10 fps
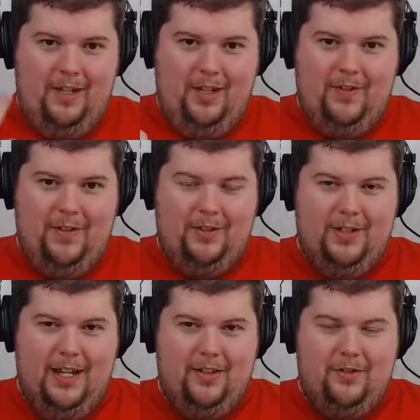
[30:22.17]
You've also
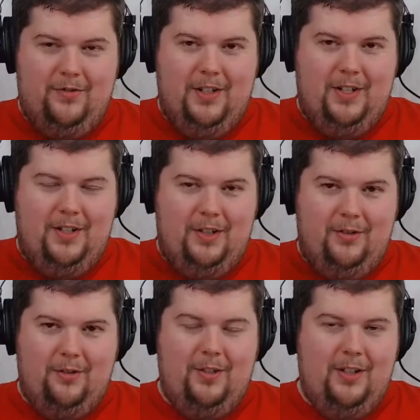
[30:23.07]
got Street Fighter
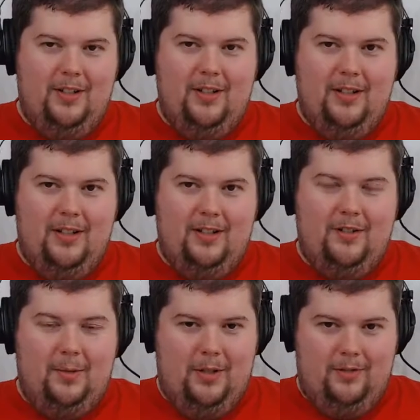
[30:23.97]
2
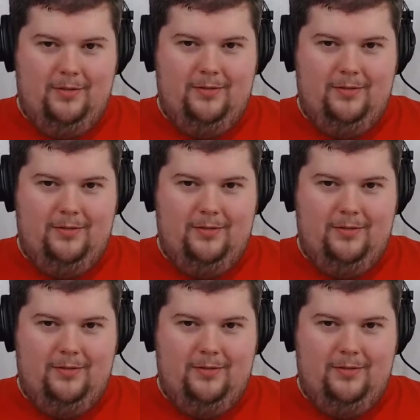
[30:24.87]
Turbo.